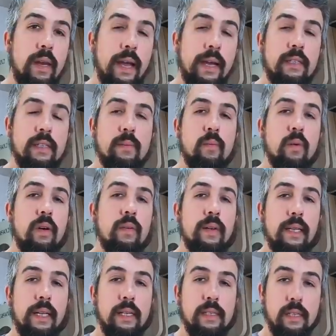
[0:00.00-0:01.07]
necks, the more I
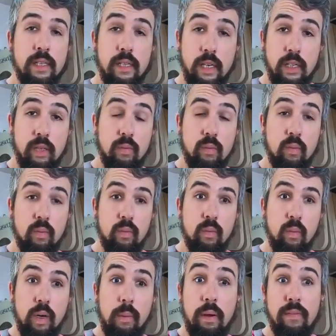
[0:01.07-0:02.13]
realized that it's actually
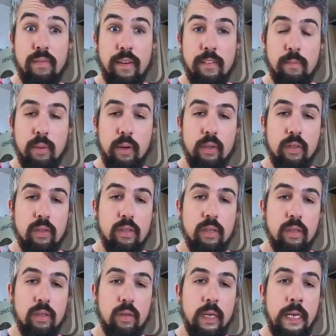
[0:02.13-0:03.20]
one of my favorite parts
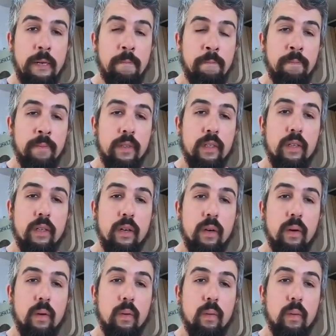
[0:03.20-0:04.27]
too. And you
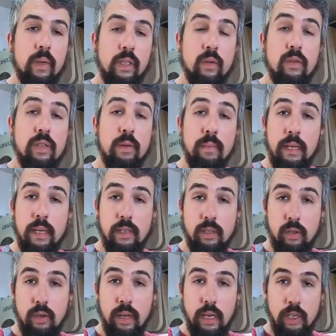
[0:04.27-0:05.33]
know, what used to be a
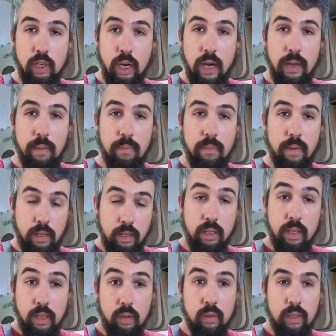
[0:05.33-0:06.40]
two-day job, it
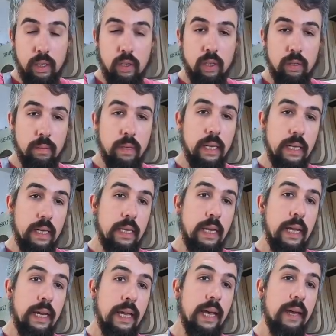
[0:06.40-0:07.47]
literally took me like a
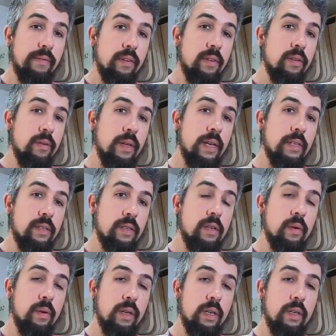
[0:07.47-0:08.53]
day and a half to two days to
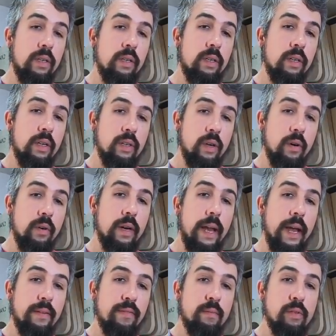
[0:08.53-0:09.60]
do a guitar
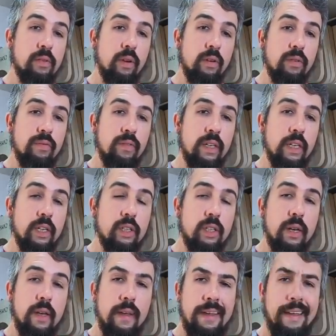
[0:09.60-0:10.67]
neck from start to
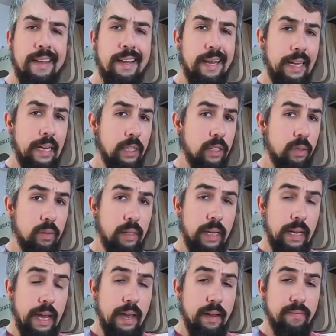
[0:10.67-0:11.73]
finish. I can do in
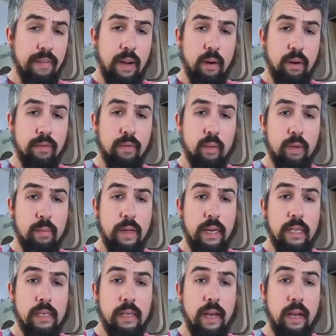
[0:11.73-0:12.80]
like a half hour, 40
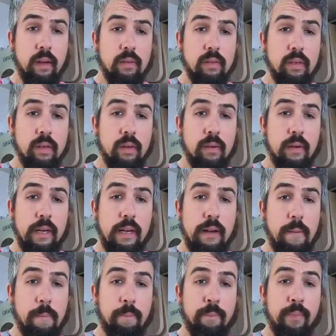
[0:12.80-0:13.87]
minutes now. So
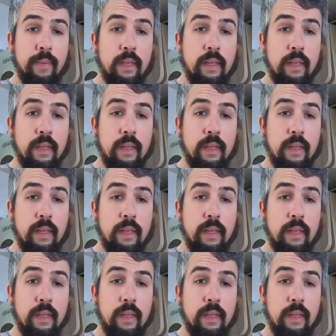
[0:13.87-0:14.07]
um,